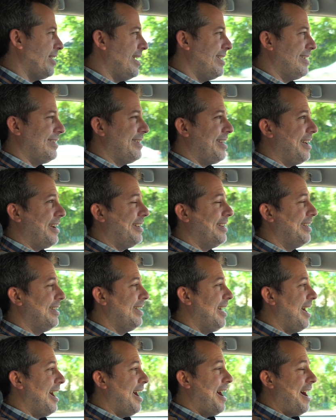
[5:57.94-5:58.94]
late at night.
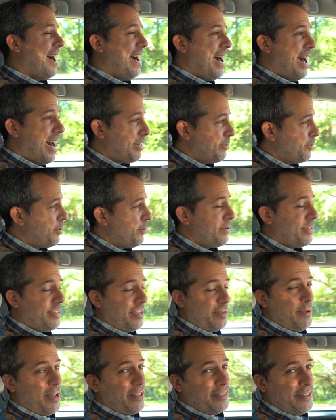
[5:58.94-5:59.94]
I don't know
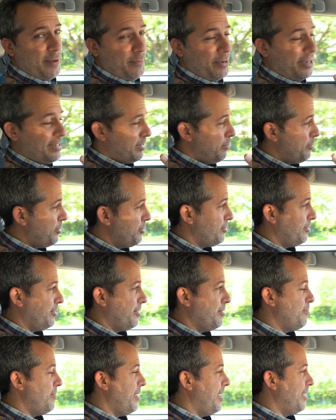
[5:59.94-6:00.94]
anything about that because I'm usually
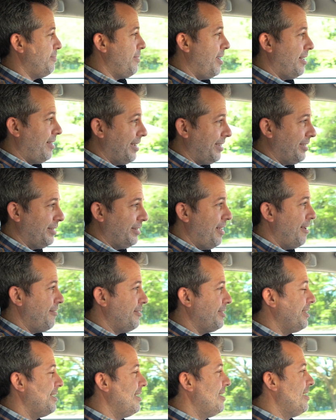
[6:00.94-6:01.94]
in bed by like
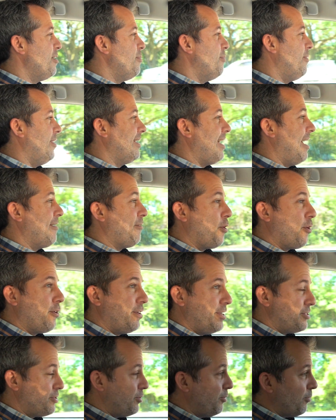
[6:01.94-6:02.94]
11, but I've heard it's